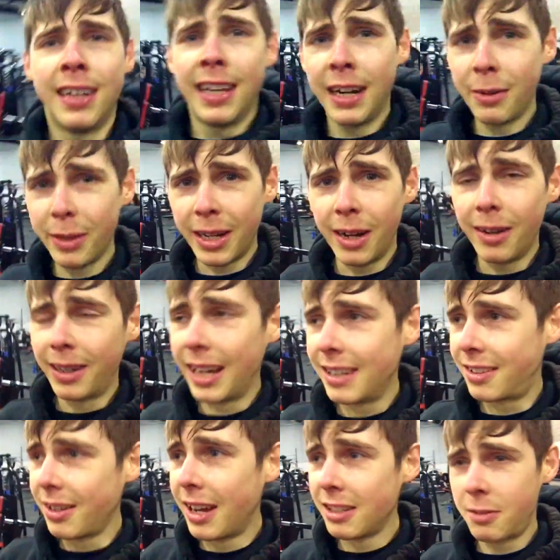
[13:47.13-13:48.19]
Here we go. Okay,
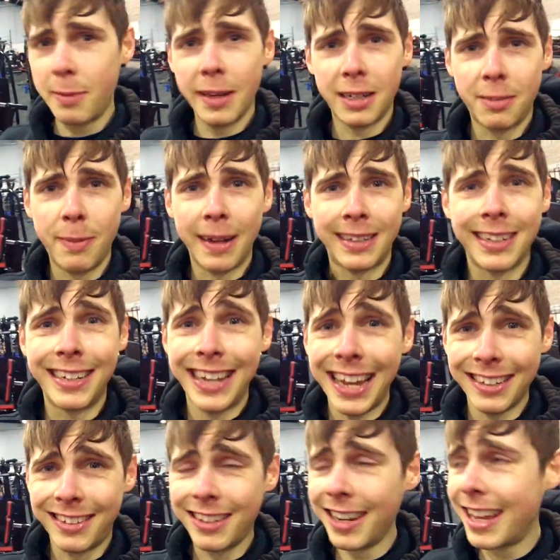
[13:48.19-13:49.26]
so as we expected,
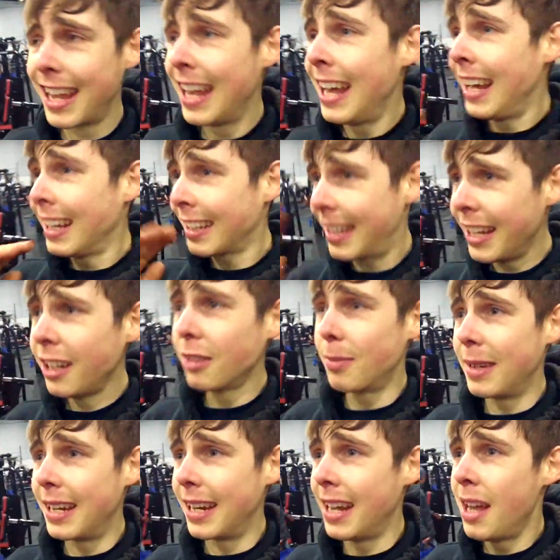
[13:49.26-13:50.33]
yesterday killed
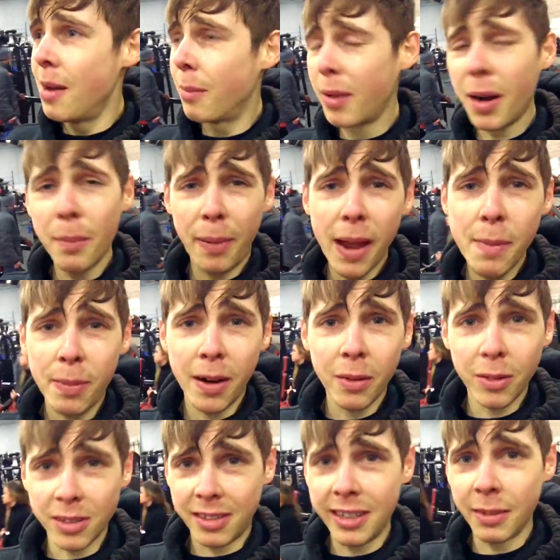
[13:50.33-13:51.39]
me, but on paper it
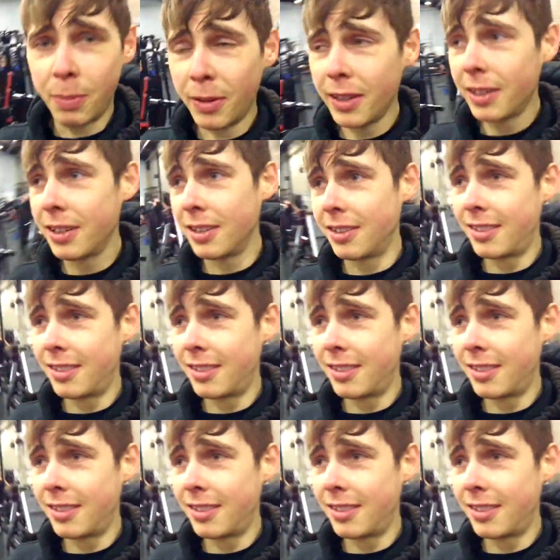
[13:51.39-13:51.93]
was still pretty good.